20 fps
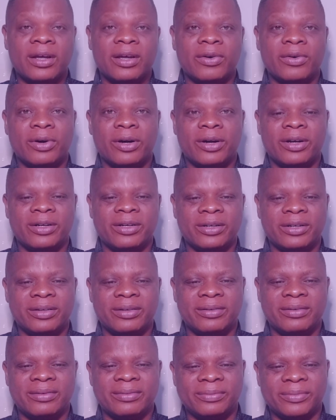Well,
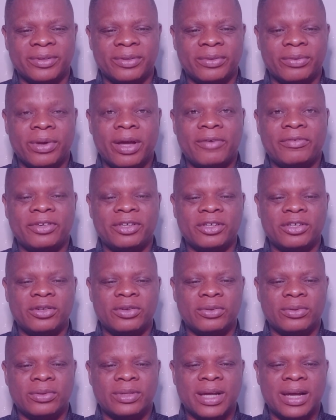we have this
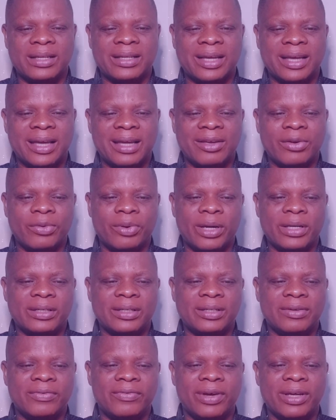news that Kanye
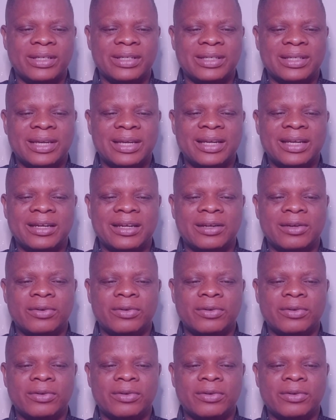West defends selling